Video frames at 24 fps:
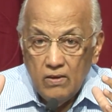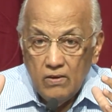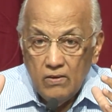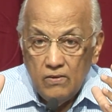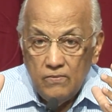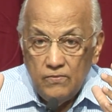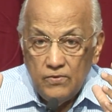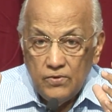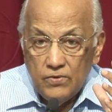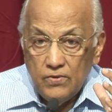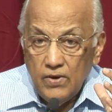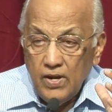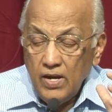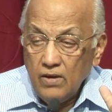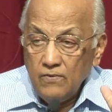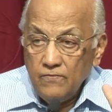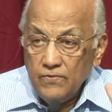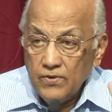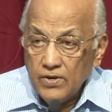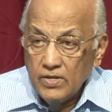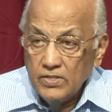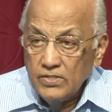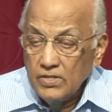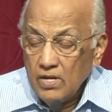If you read,
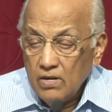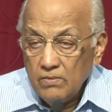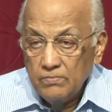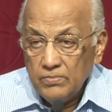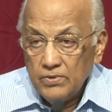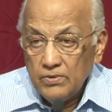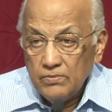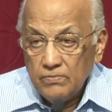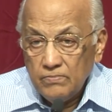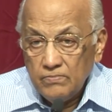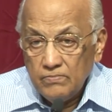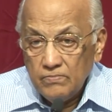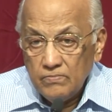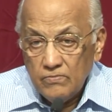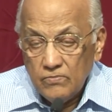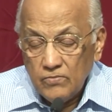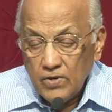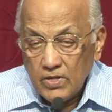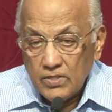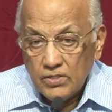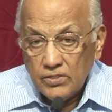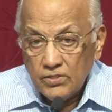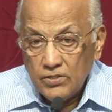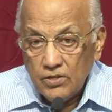for example,
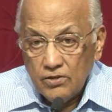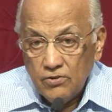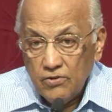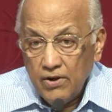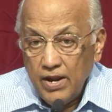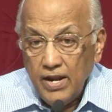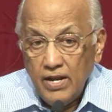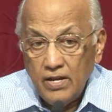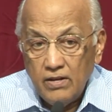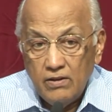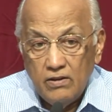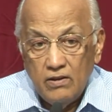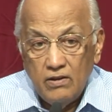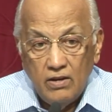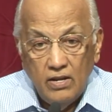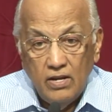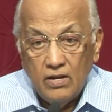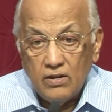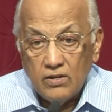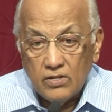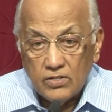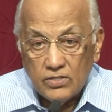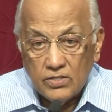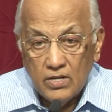once the great
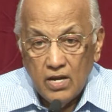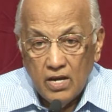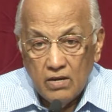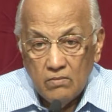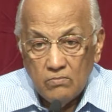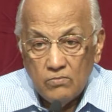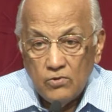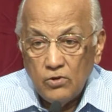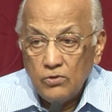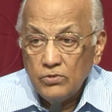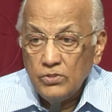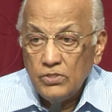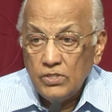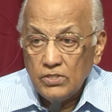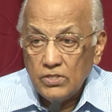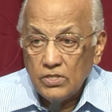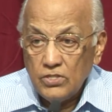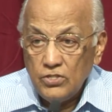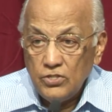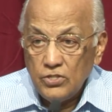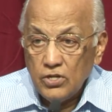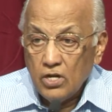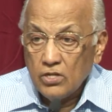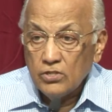leaders like Moses
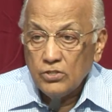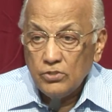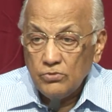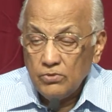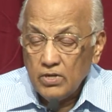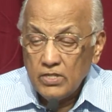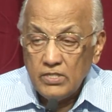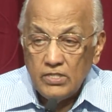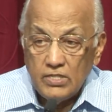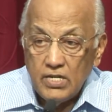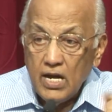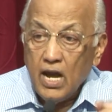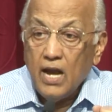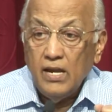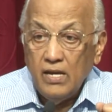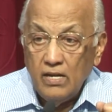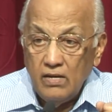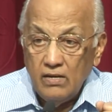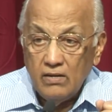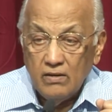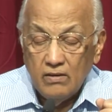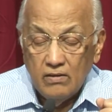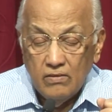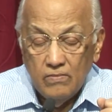and Joshua
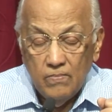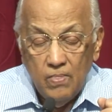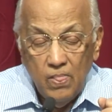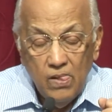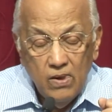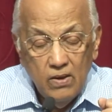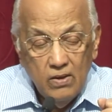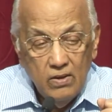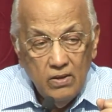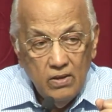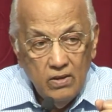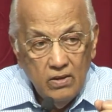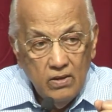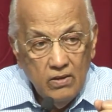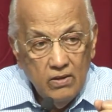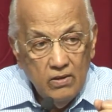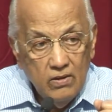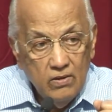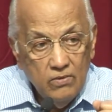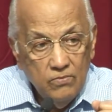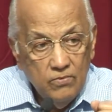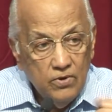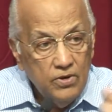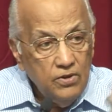died,
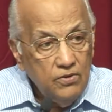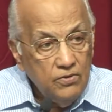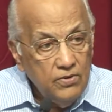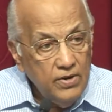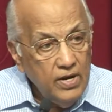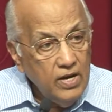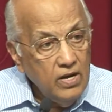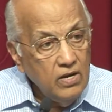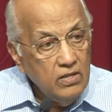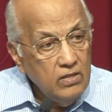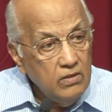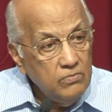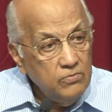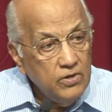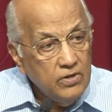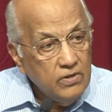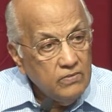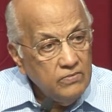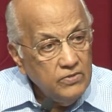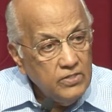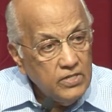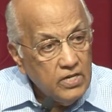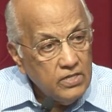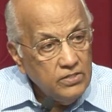what do you read in the book
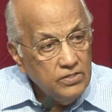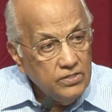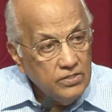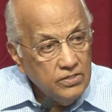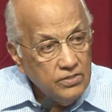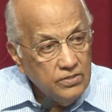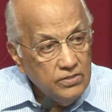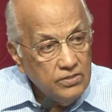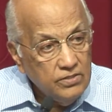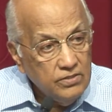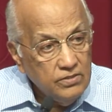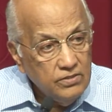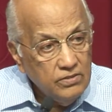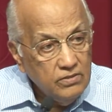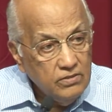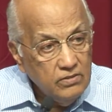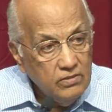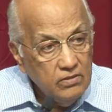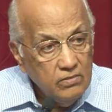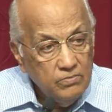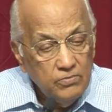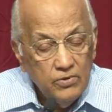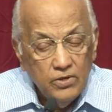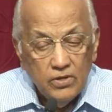of Judges?
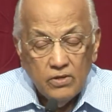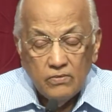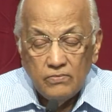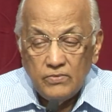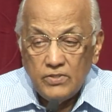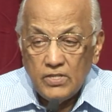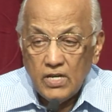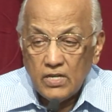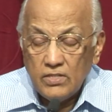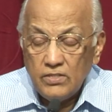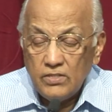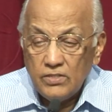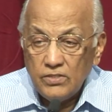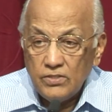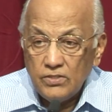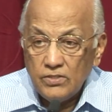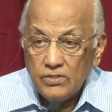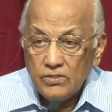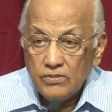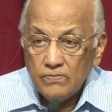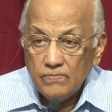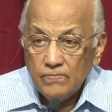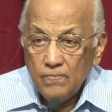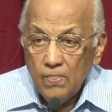In the book of
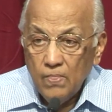Judges,